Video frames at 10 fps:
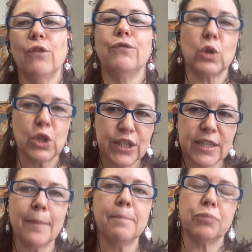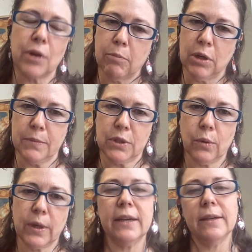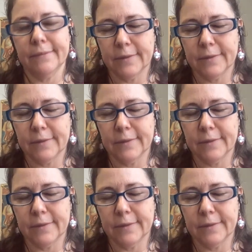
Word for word: for some problems. Okay.